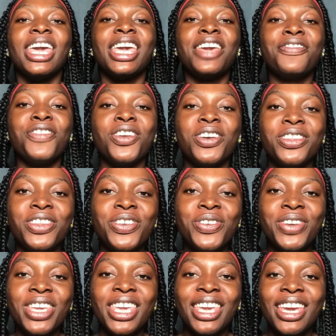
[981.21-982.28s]
If you're
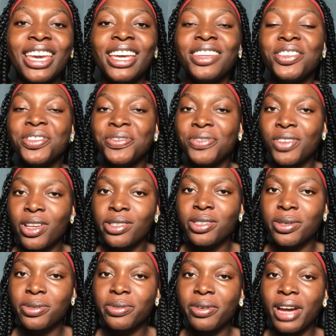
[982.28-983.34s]
new here and you've not
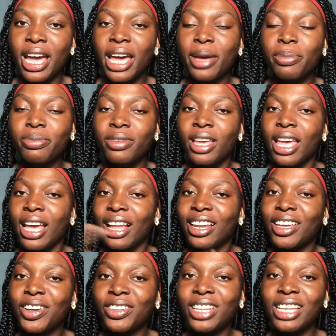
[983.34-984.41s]
subscribed,
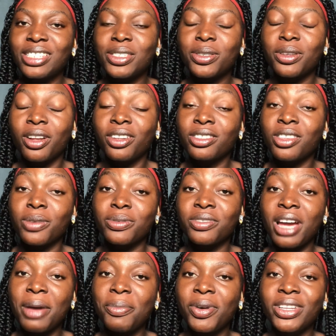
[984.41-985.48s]
click on that
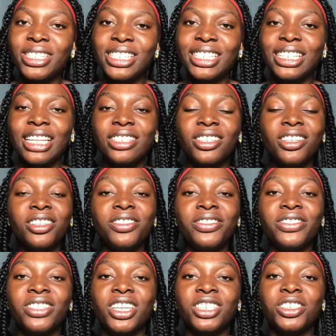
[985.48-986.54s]
subscribe button and turn on the
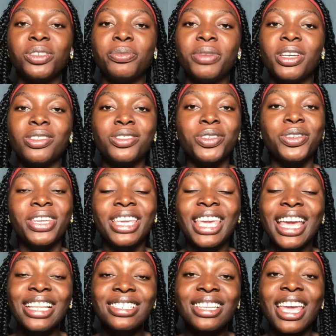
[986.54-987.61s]
notification bell so you
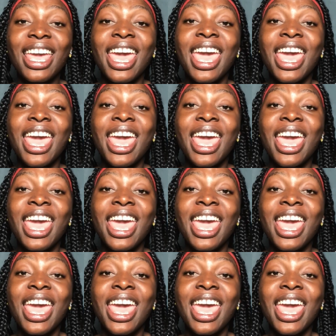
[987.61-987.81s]
get